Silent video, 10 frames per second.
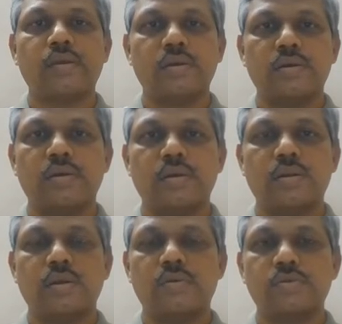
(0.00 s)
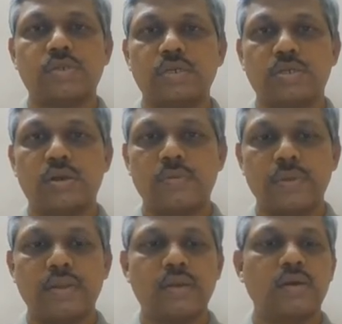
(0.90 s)
and uh, which has not
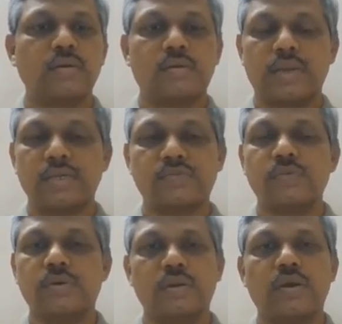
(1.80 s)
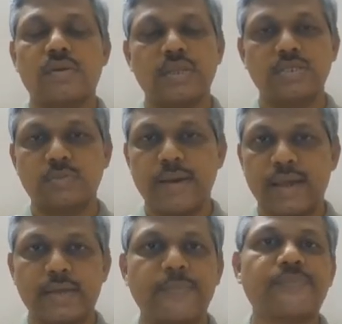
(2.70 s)
been uh, transferred or released
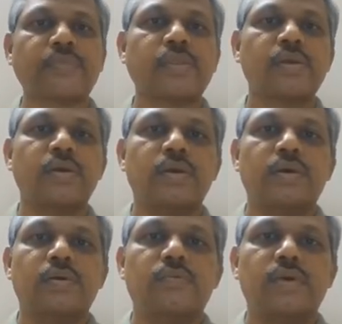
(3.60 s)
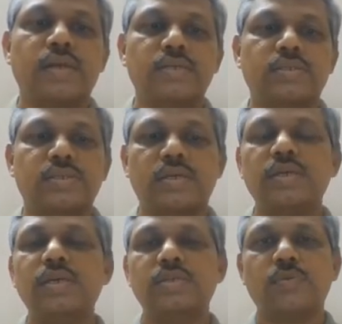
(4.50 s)
back whereas
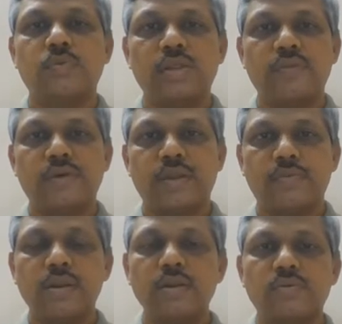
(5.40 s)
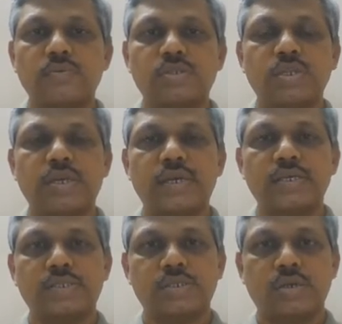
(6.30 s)
dirty is a boolean variable which
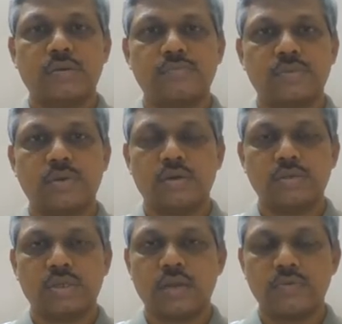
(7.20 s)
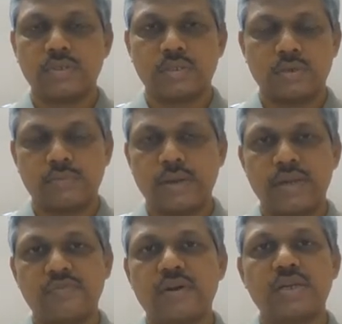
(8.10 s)
indicates uh, is always by
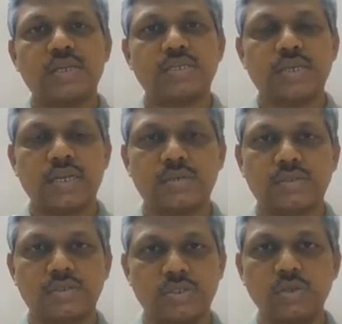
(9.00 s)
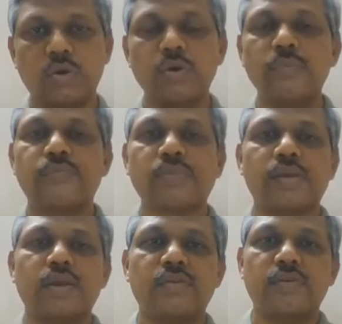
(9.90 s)
default it is set as 0
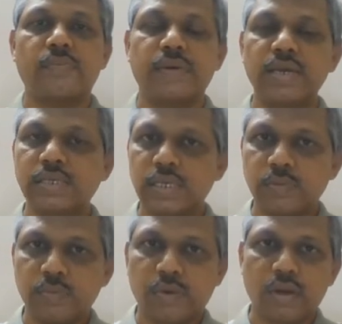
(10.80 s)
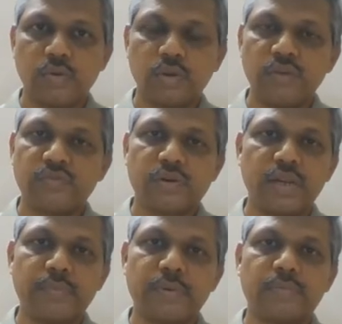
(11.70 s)
if a page has been brought only for
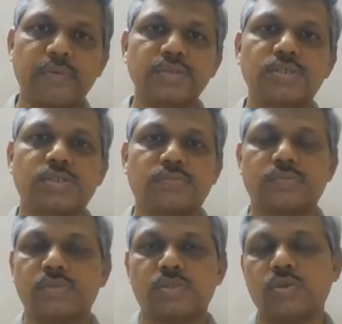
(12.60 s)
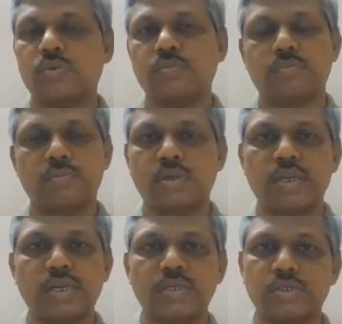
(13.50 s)
read purpose so
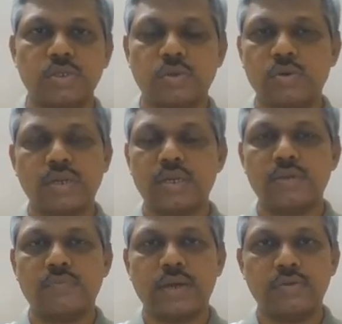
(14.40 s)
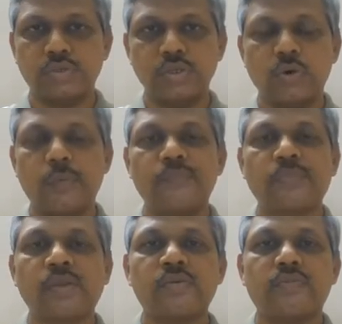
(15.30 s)
dirty is 0 dirty value 0
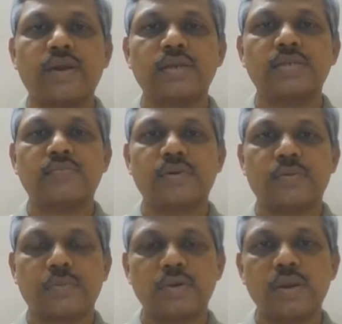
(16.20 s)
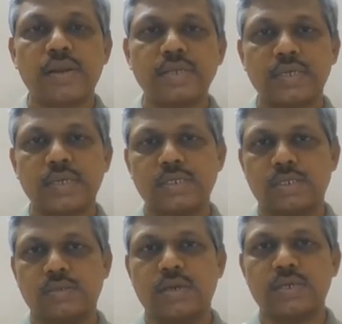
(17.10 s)
whereas if a particular
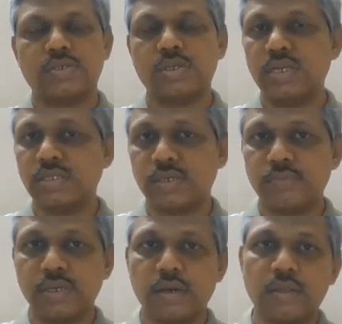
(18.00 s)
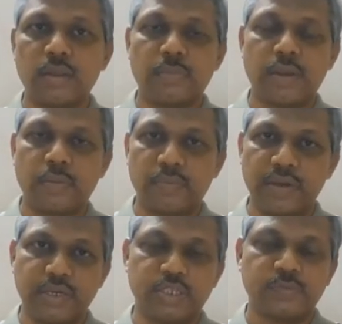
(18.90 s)
transaction has written something on, the, on a
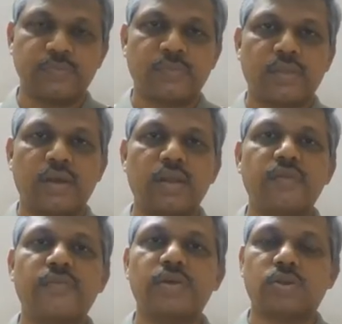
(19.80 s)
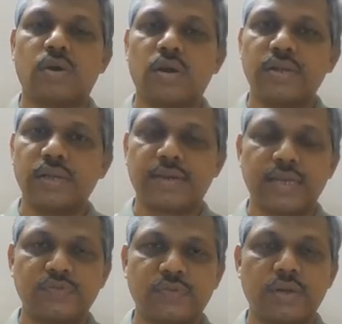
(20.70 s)
page and if it is not yet
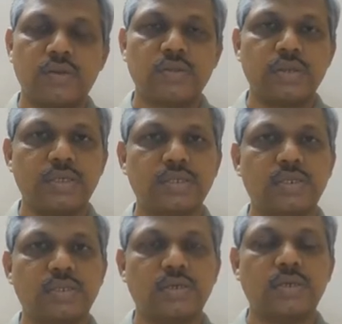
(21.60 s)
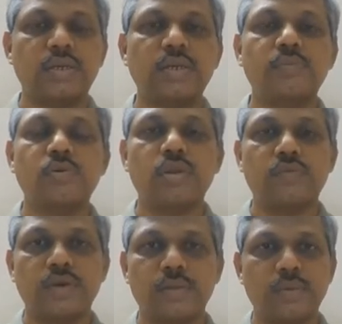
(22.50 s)
transferred onto the disk the dirty
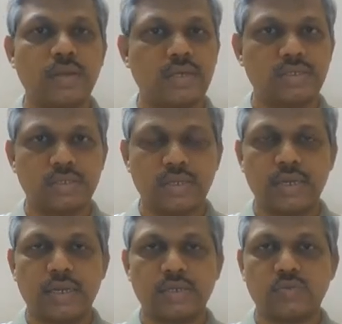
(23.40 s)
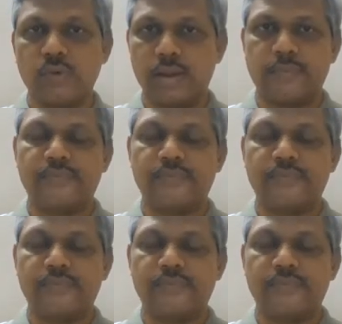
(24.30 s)
boolean variable is taken as 1